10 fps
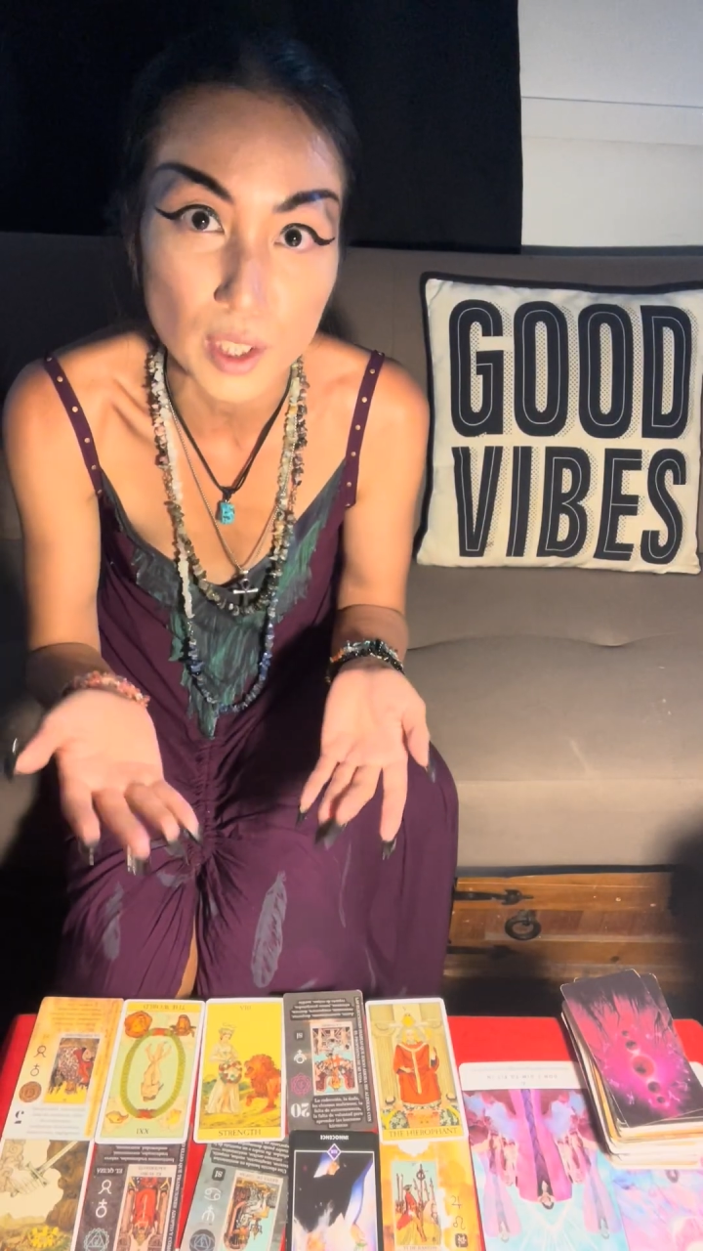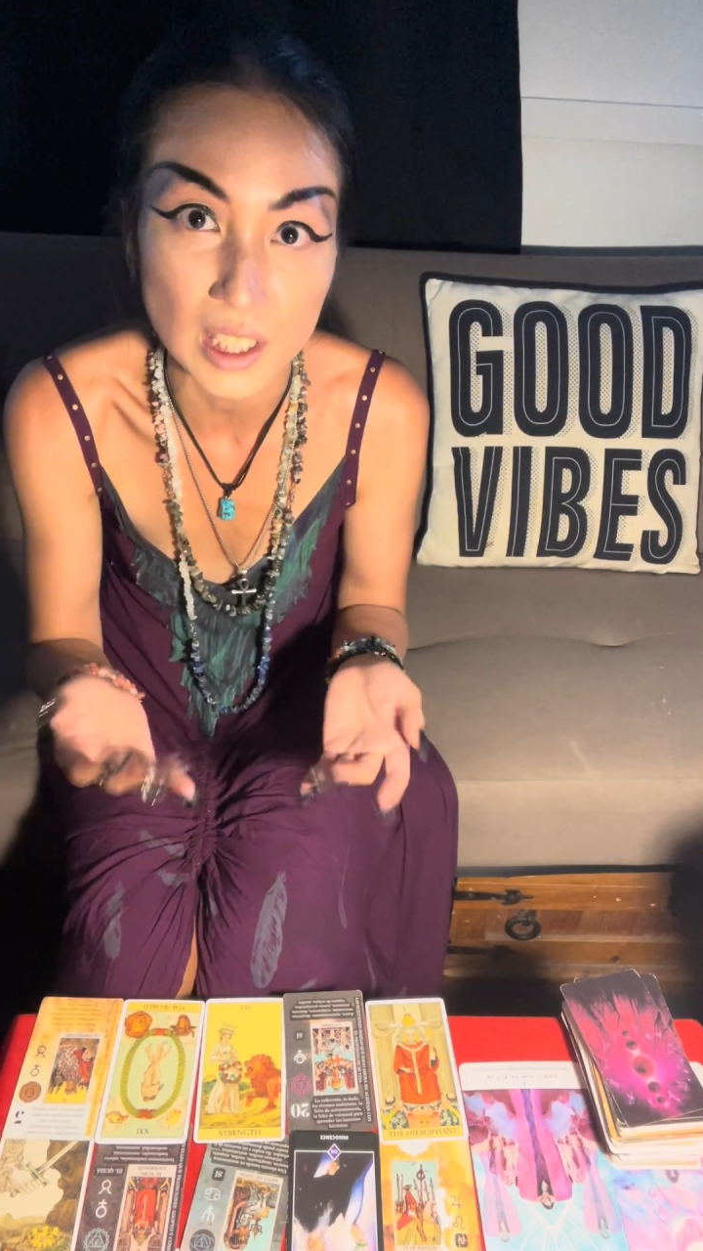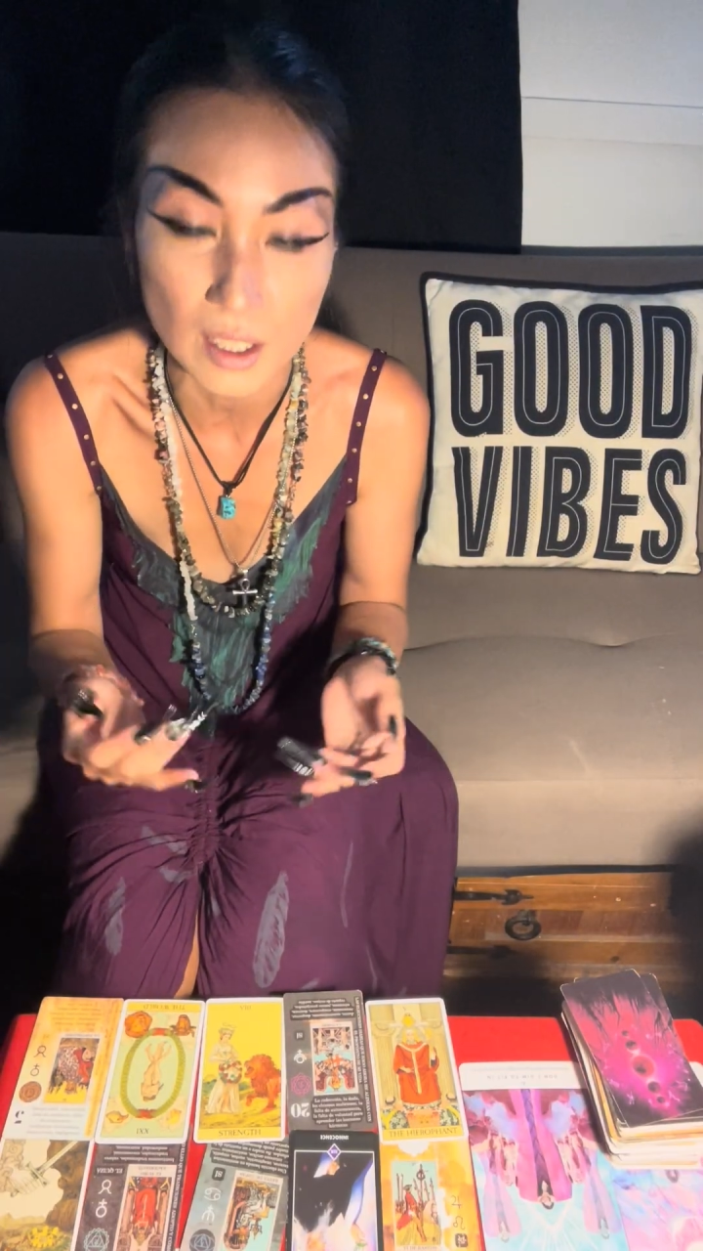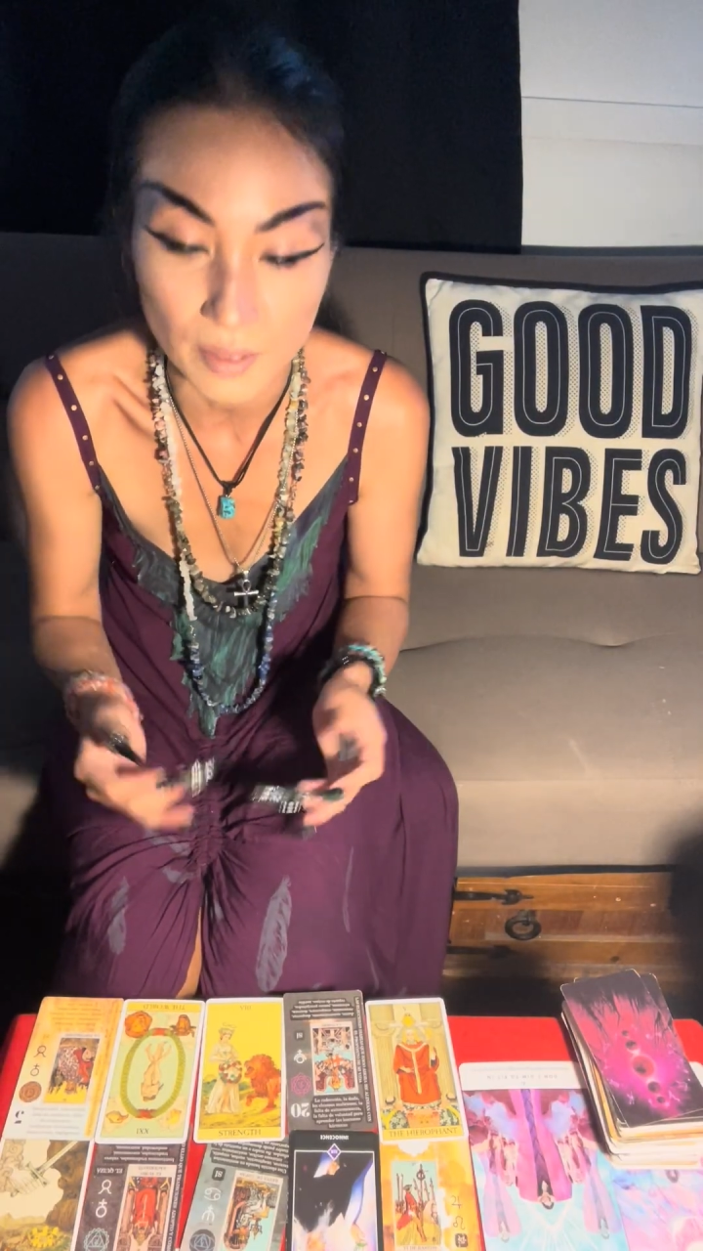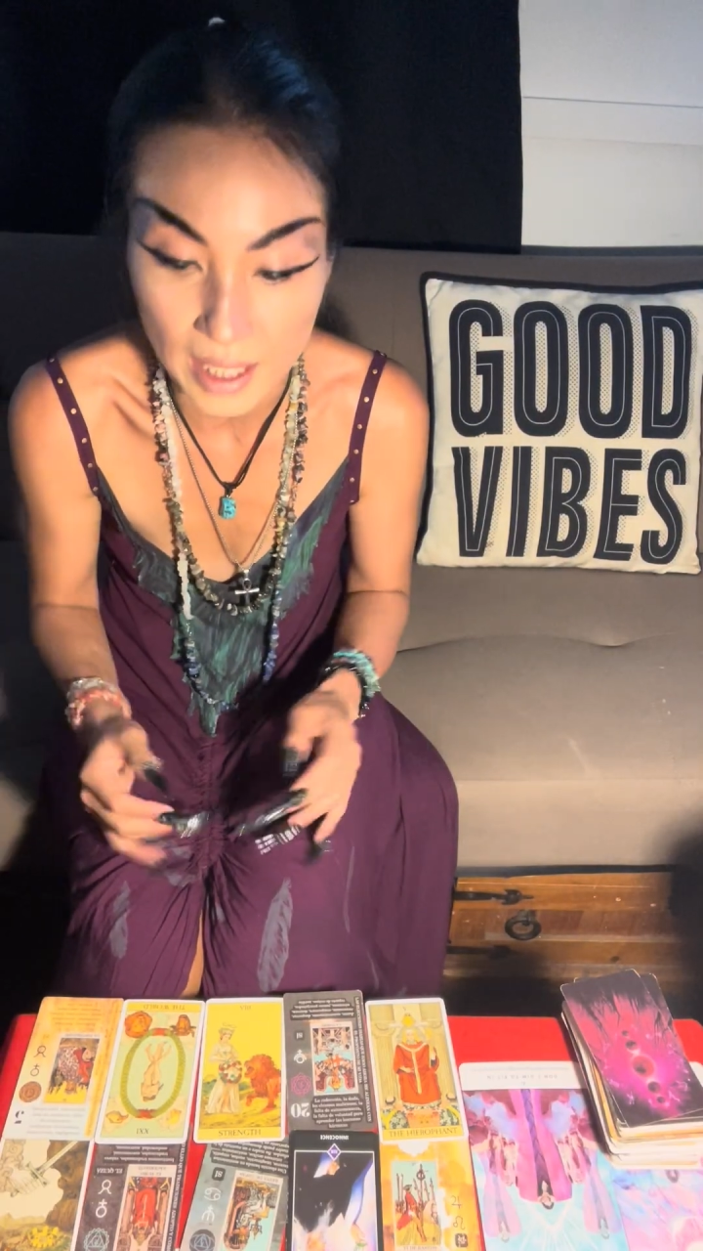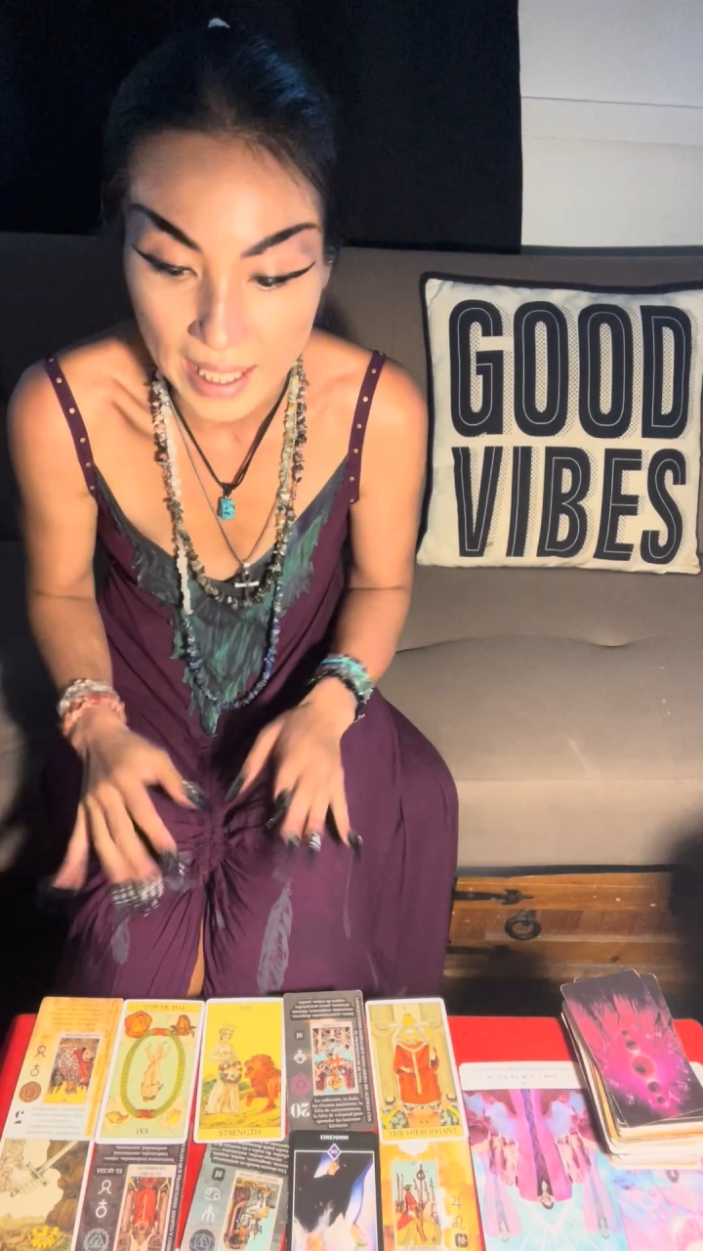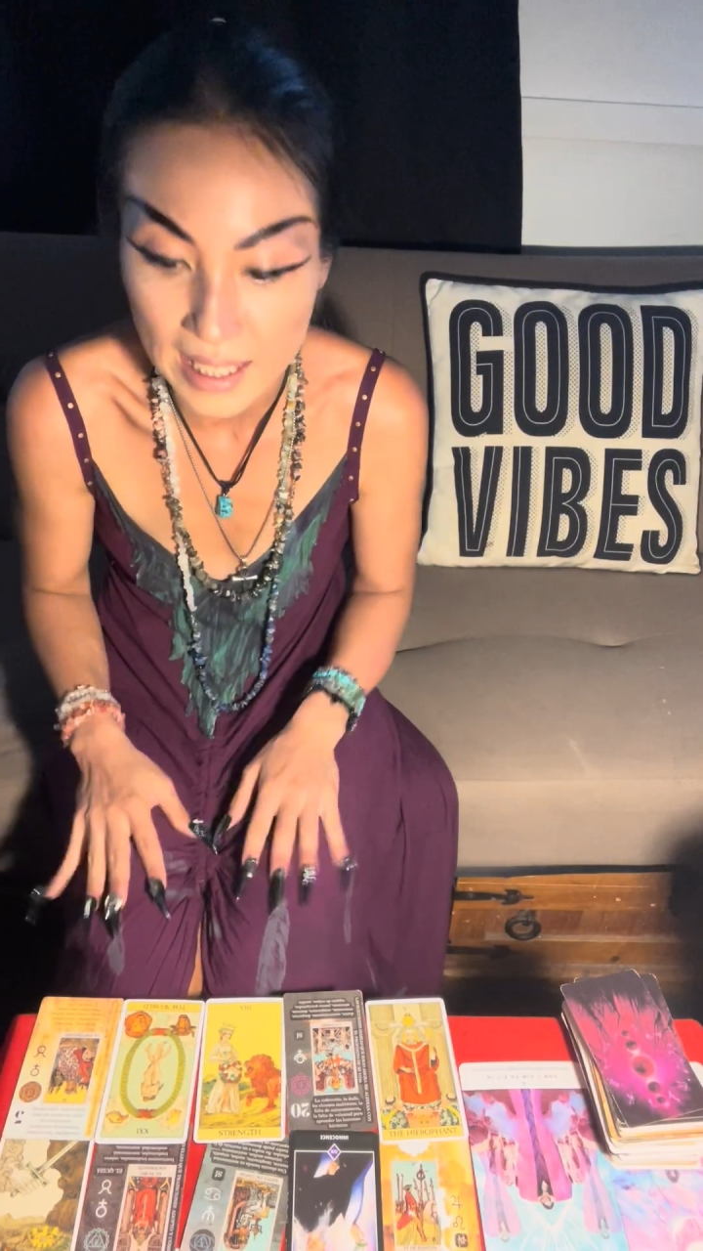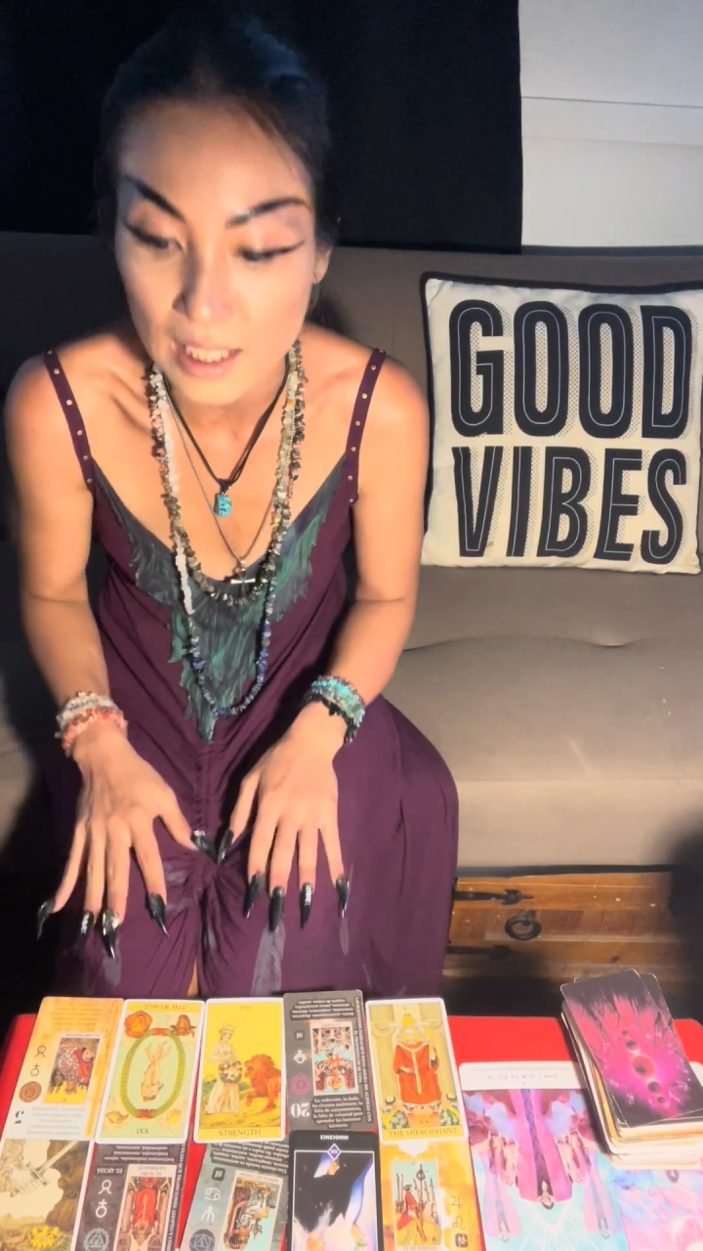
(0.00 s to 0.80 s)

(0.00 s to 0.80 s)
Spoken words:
silver lining.